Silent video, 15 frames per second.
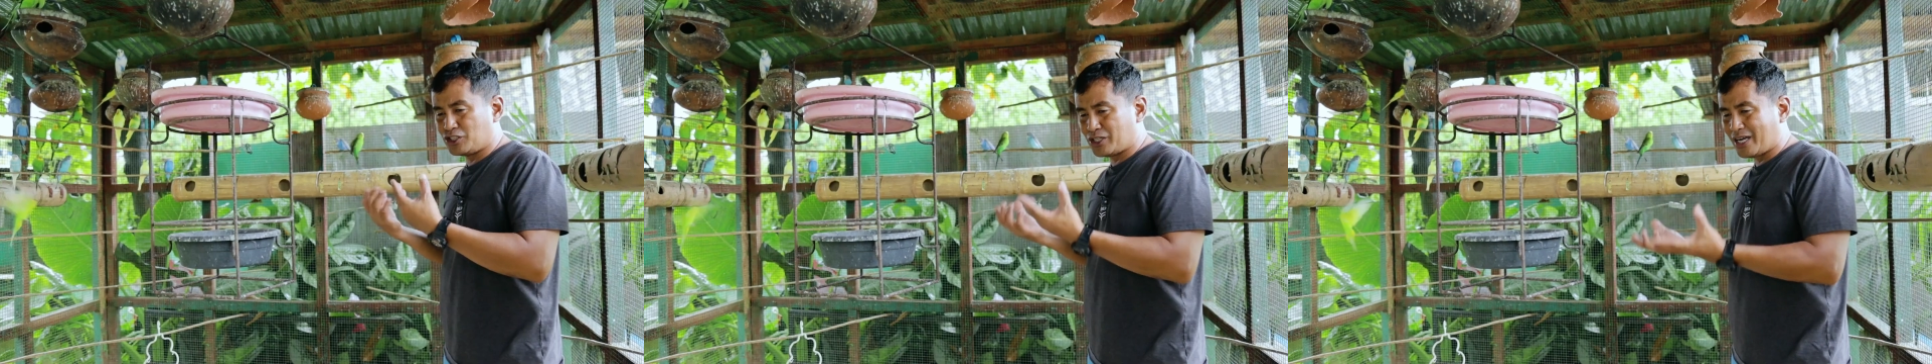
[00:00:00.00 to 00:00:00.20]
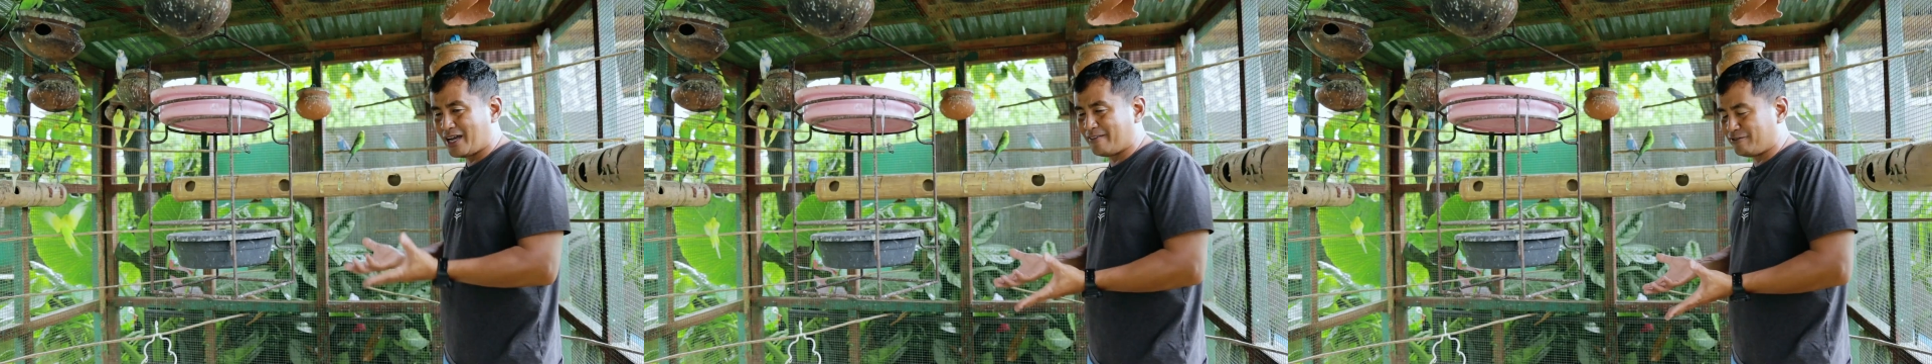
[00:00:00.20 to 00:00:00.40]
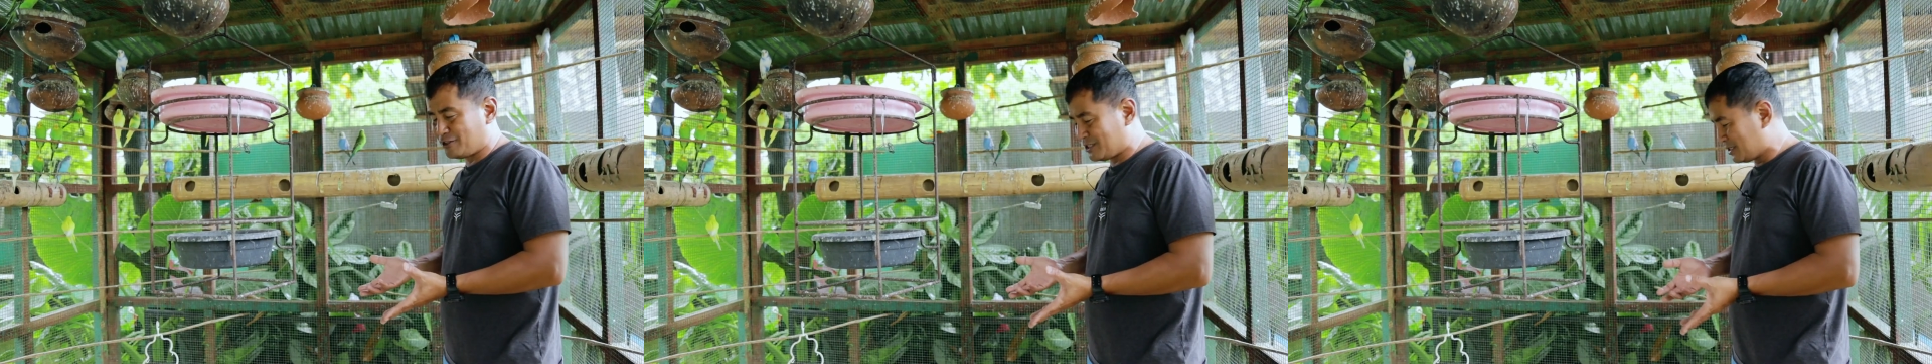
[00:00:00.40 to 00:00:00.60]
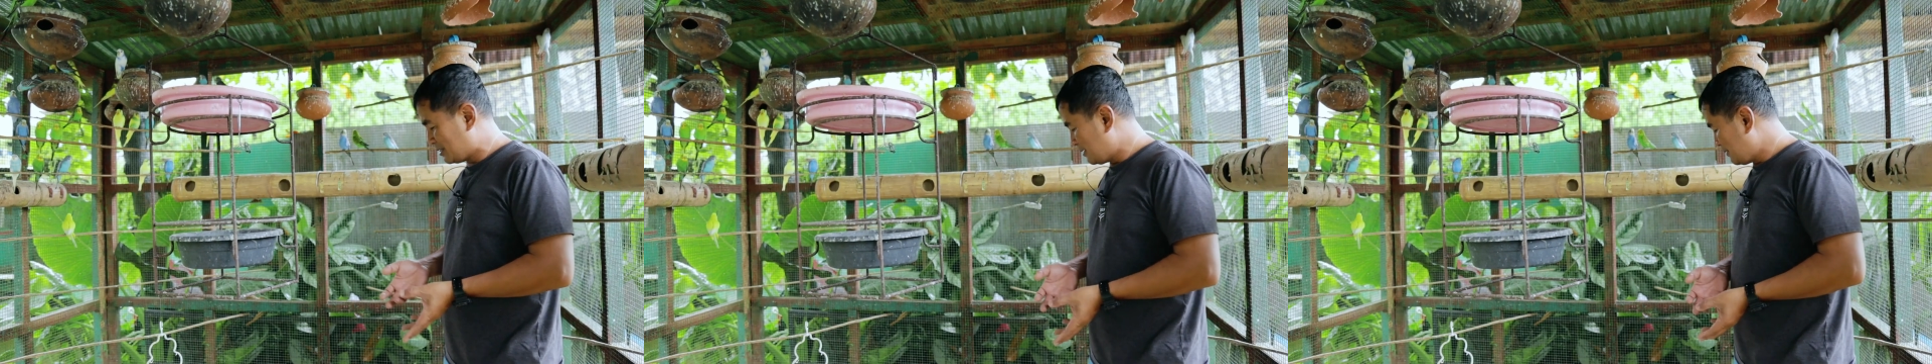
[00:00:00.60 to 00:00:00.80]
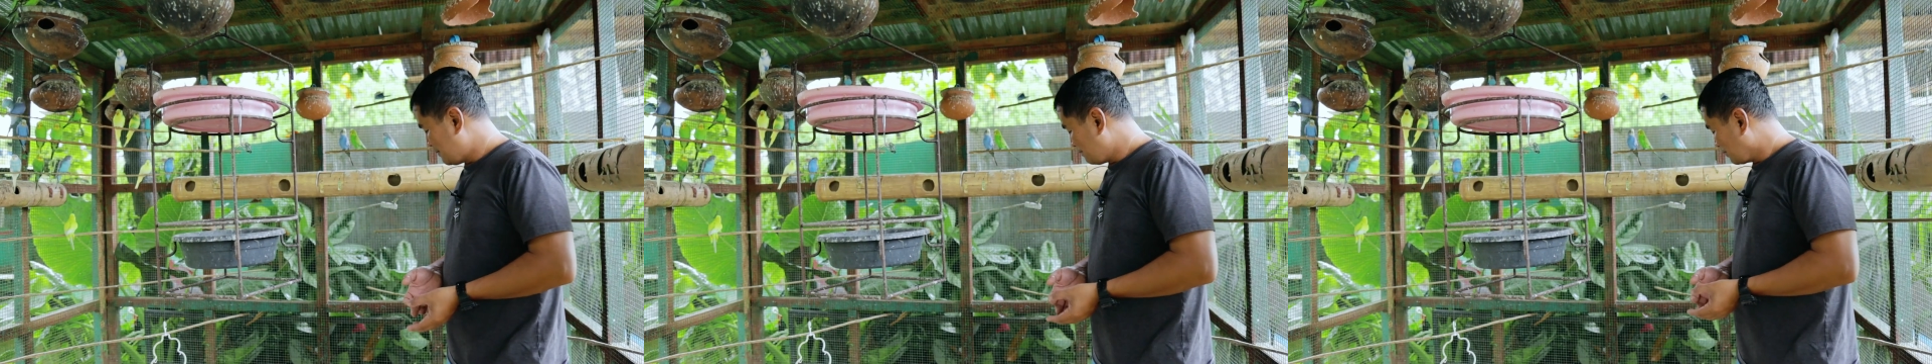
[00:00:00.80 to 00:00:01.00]

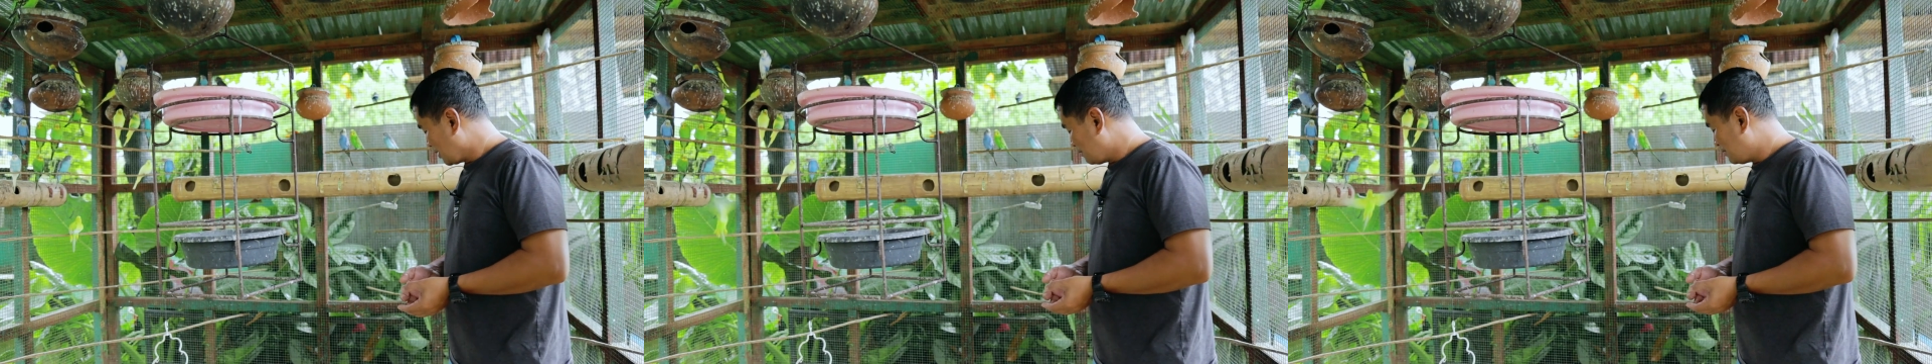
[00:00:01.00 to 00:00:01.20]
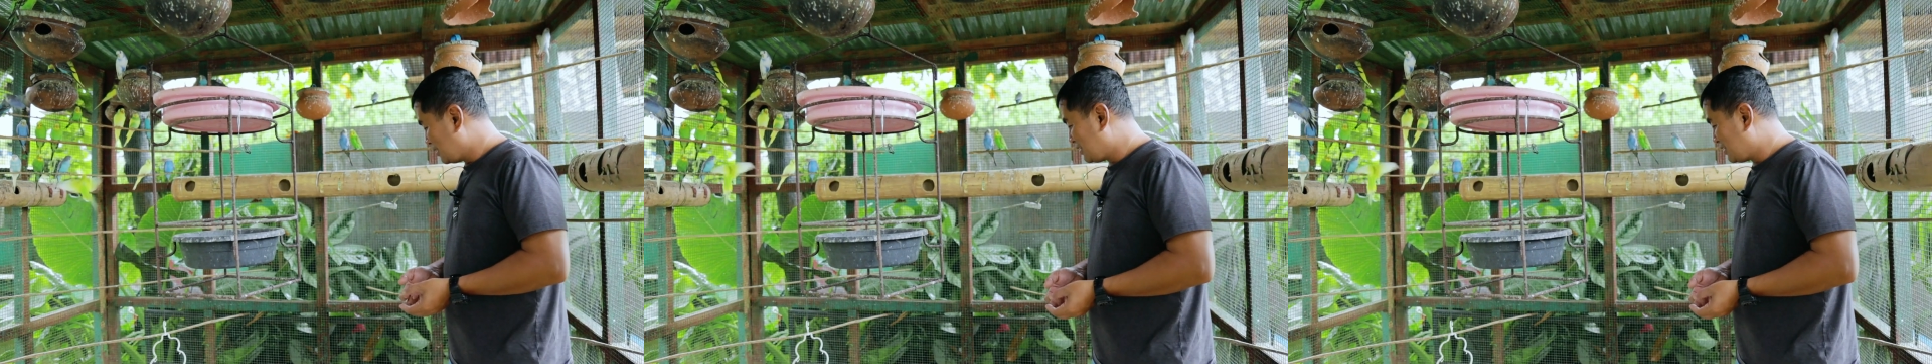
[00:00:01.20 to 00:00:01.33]
chaffed.